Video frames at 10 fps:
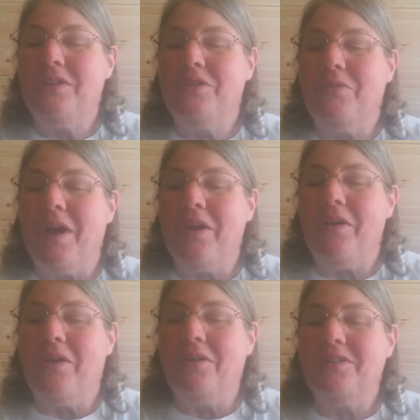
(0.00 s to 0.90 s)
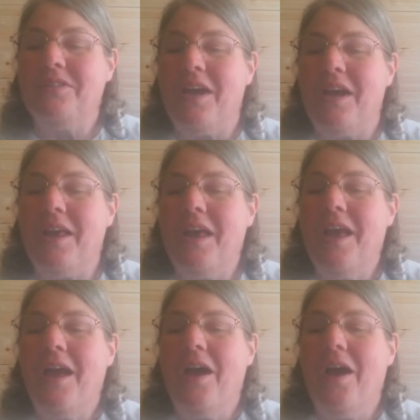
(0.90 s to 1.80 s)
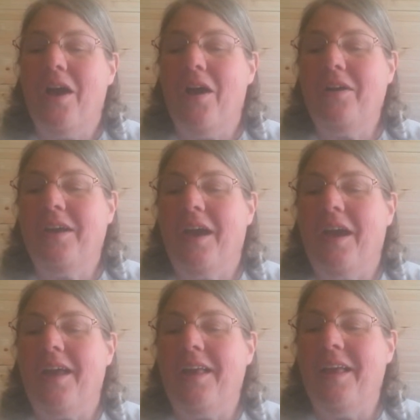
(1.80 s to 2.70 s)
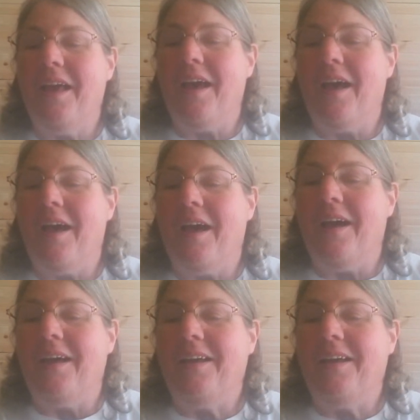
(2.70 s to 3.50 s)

to Ground Hog's Day? Okay, yeah.